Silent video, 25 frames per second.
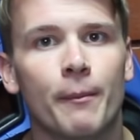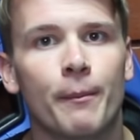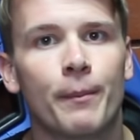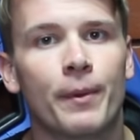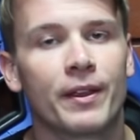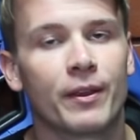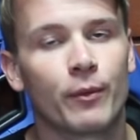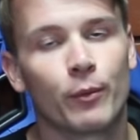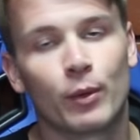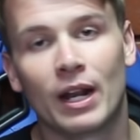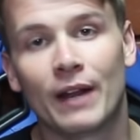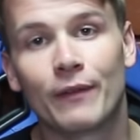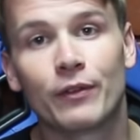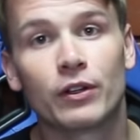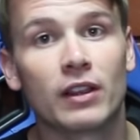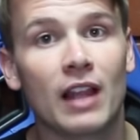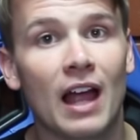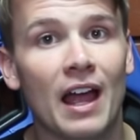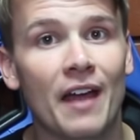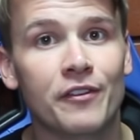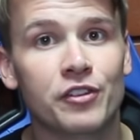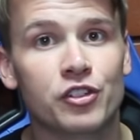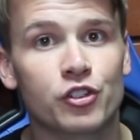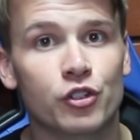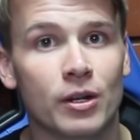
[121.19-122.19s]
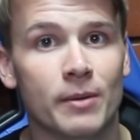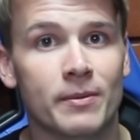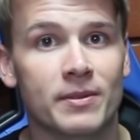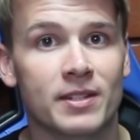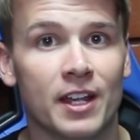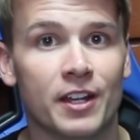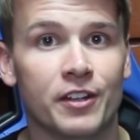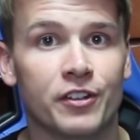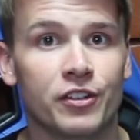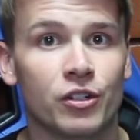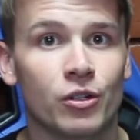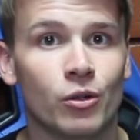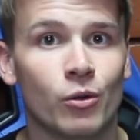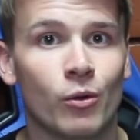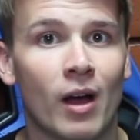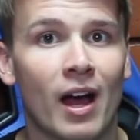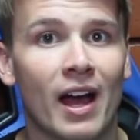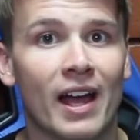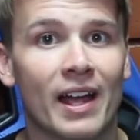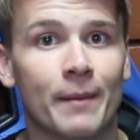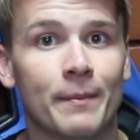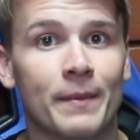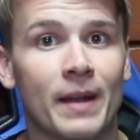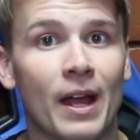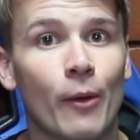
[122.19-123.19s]
But whatever live streams I do,
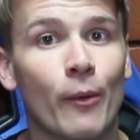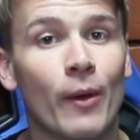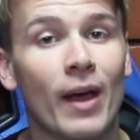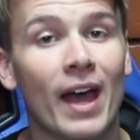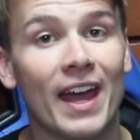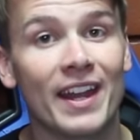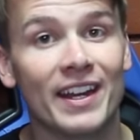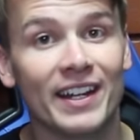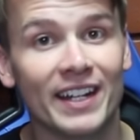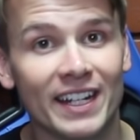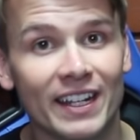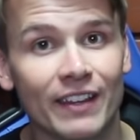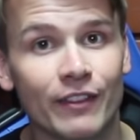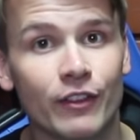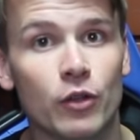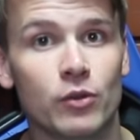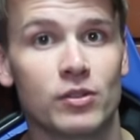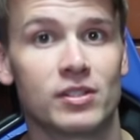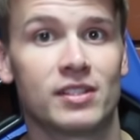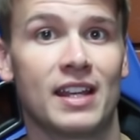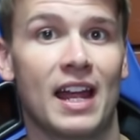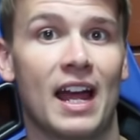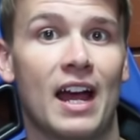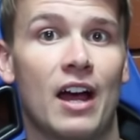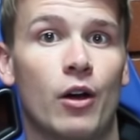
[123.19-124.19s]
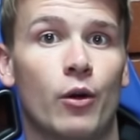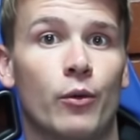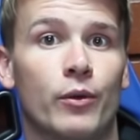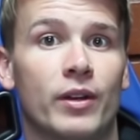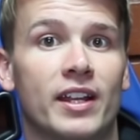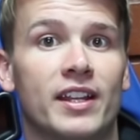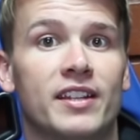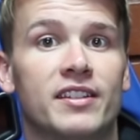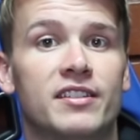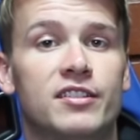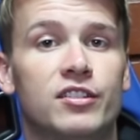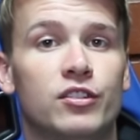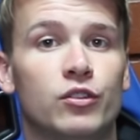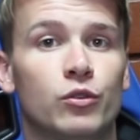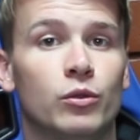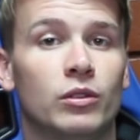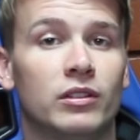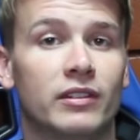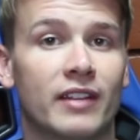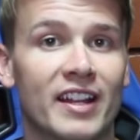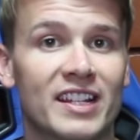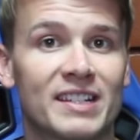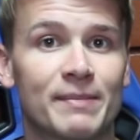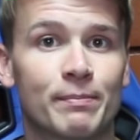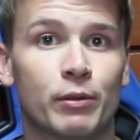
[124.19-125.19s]
I am now editing those down into
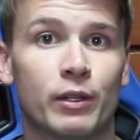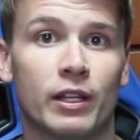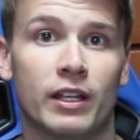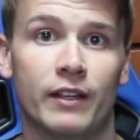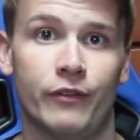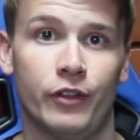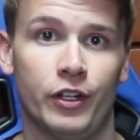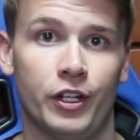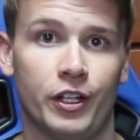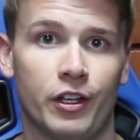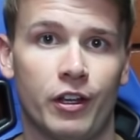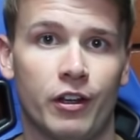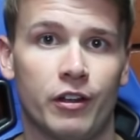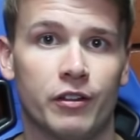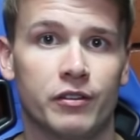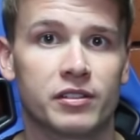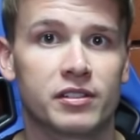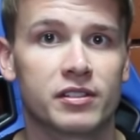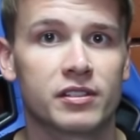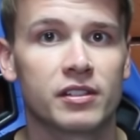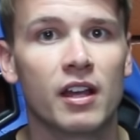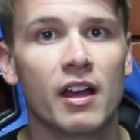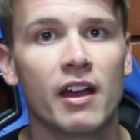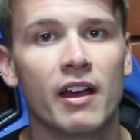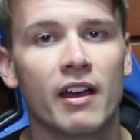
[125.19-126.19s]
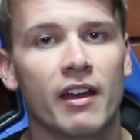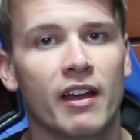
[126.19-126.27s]
Let's Play videos.